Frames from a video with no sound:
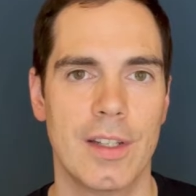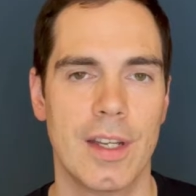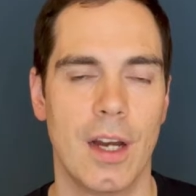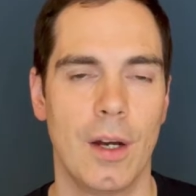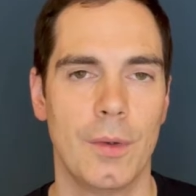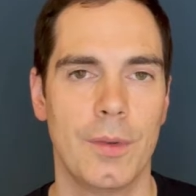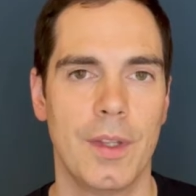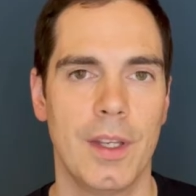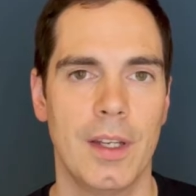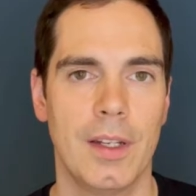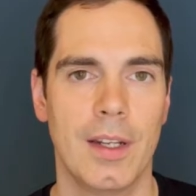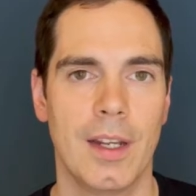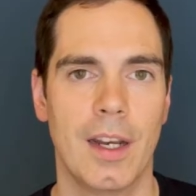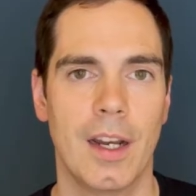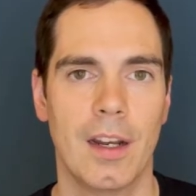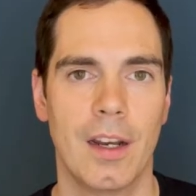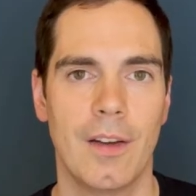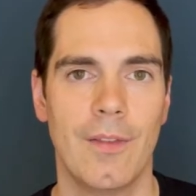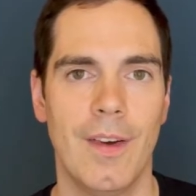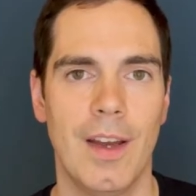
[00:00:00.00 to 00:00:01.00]
out there that are
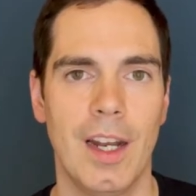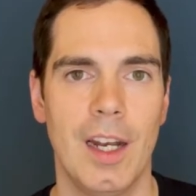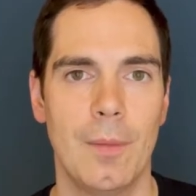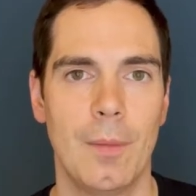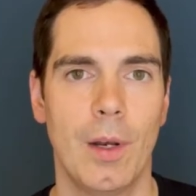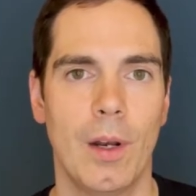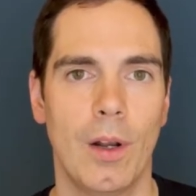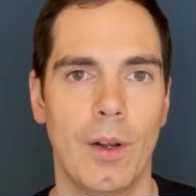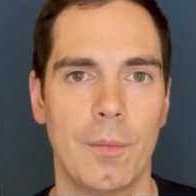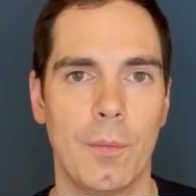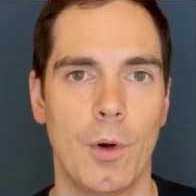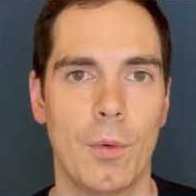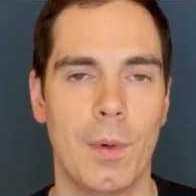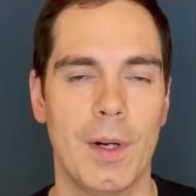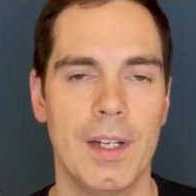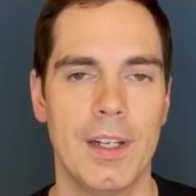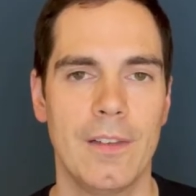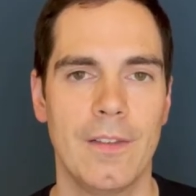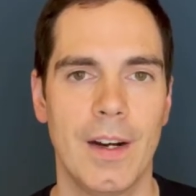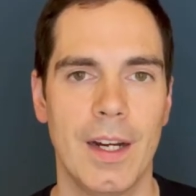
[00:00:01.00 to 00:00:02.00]
available on
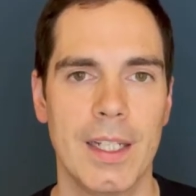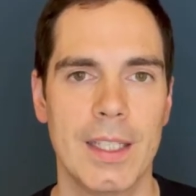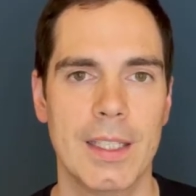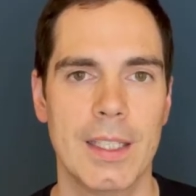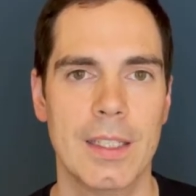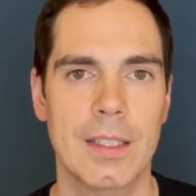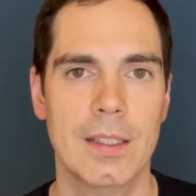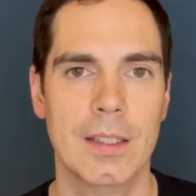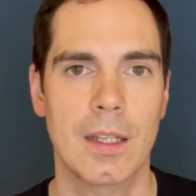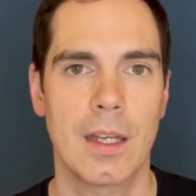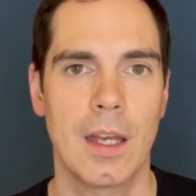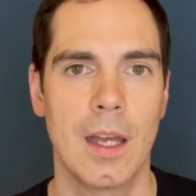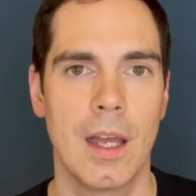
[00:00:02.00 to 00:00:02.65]
mobile devices